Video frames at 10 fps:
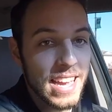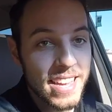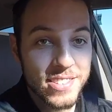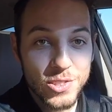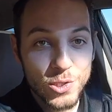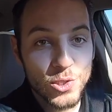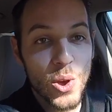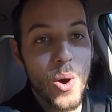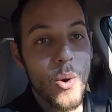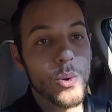It's
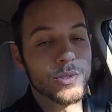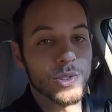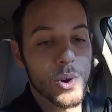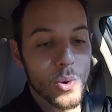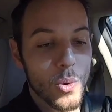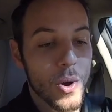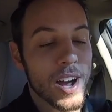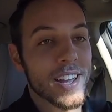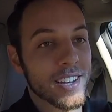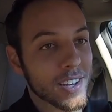so quiet and